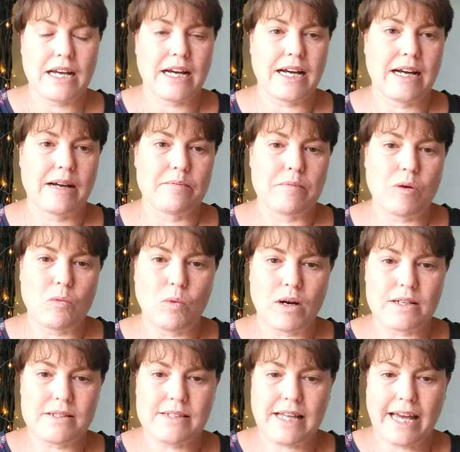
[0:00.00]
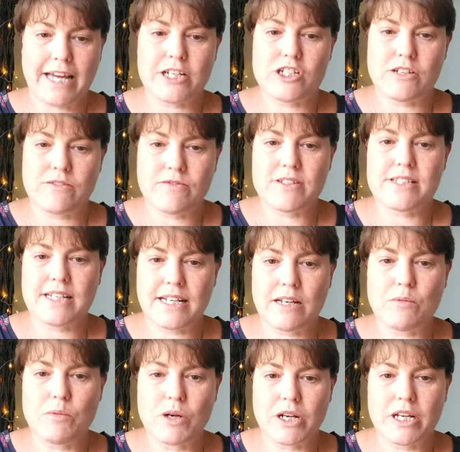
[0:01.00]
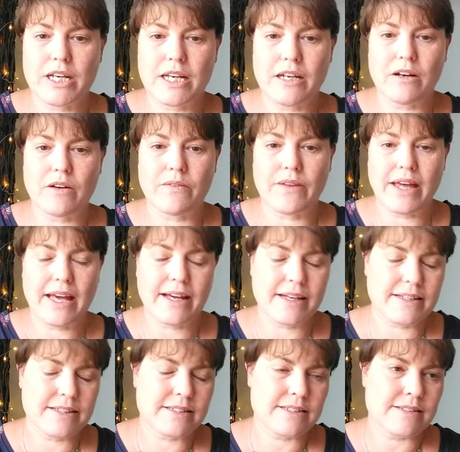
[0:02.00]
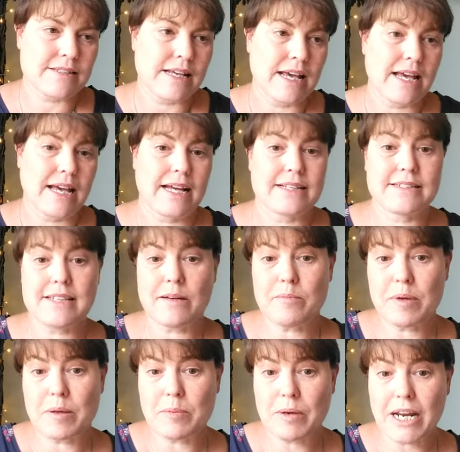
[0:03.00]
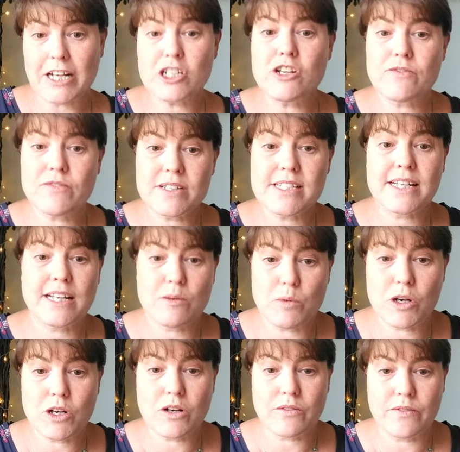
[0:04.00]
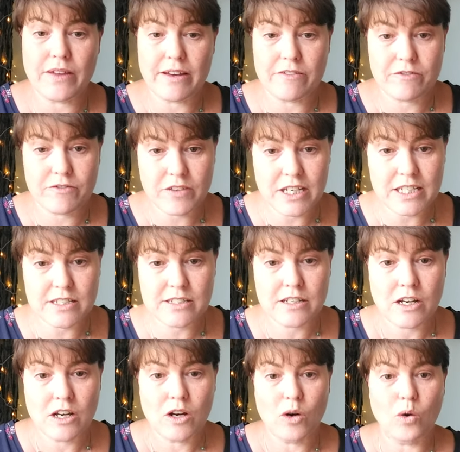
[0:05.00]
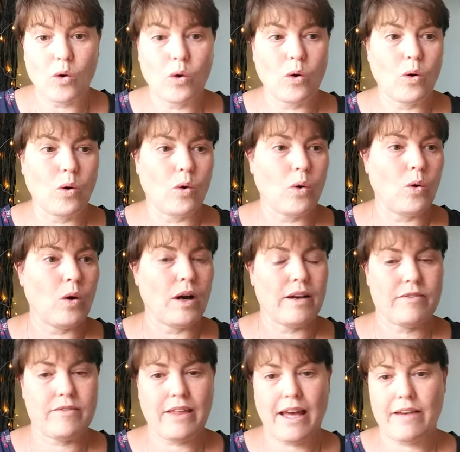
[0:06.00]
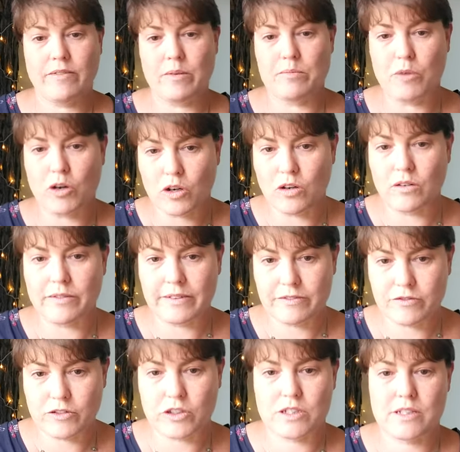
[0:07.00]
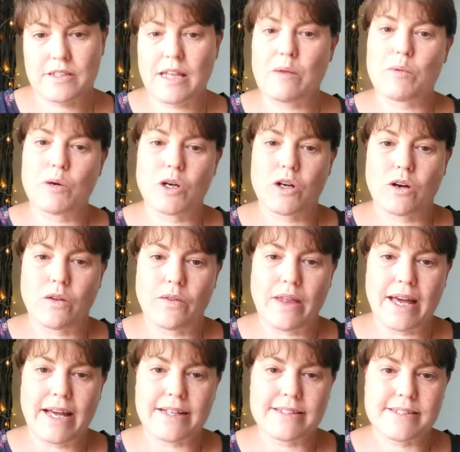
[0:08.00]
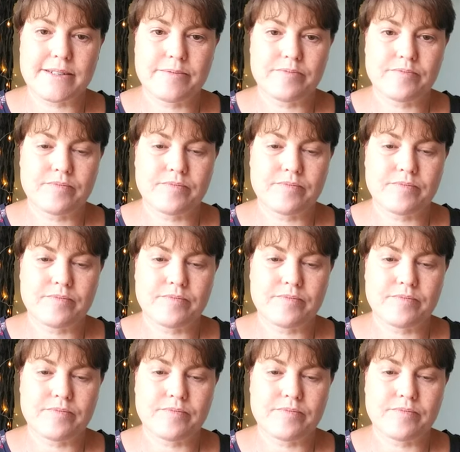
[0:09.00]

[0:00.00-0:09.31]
um, whilst they're actually physically working on their hands. And some people actually physically work on their feet, or if they have a model of a foot, they work on that.